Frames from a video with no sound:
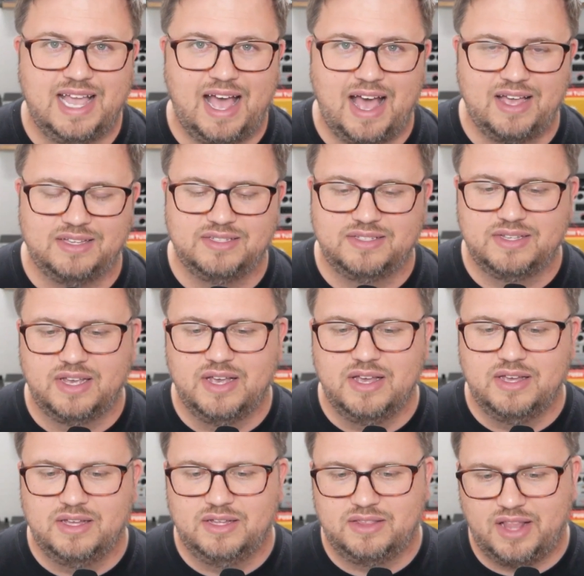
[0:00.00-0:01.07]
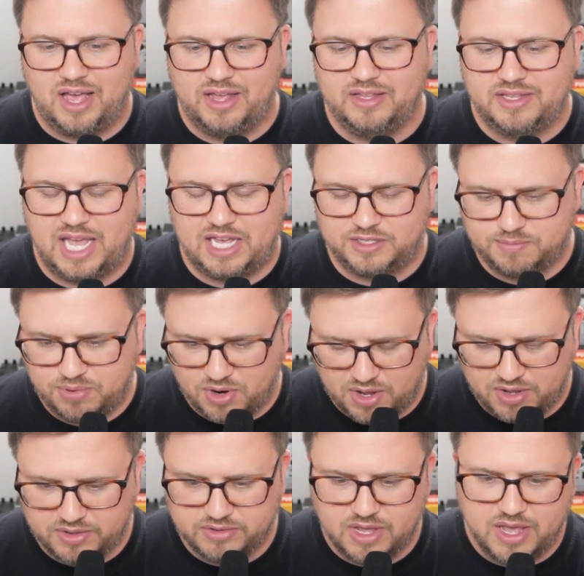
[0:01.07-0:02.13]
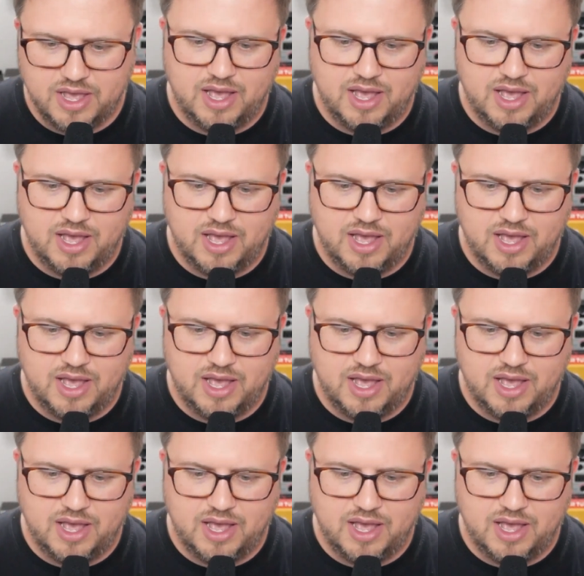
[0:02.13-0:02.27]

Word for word: Taz, Light, Task Pro.